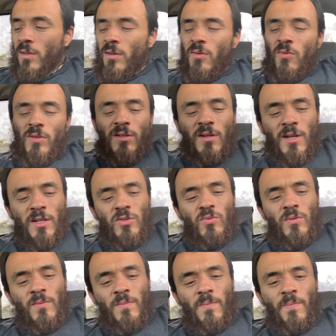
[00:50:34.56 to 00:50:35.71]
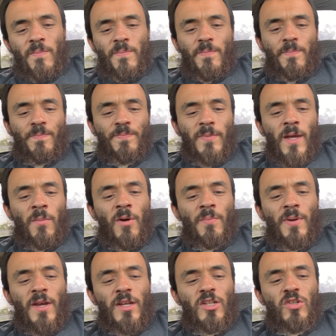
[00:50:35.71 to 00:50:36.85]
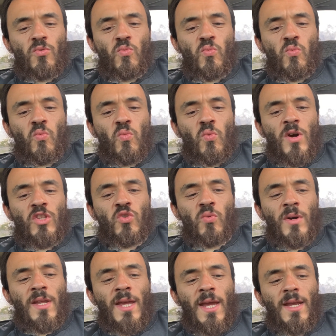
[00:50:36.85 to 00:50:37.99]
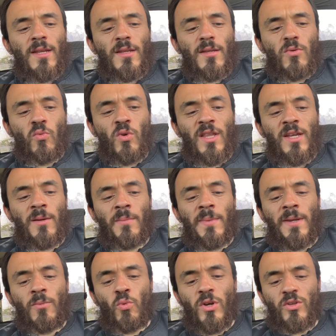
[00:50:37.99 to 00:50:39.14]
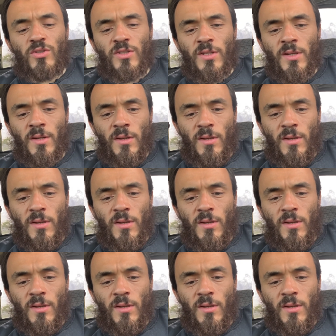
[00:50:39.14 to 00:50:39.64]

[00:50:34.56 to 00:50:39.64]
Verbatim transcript: what's the next one i'm on page 128 william wilson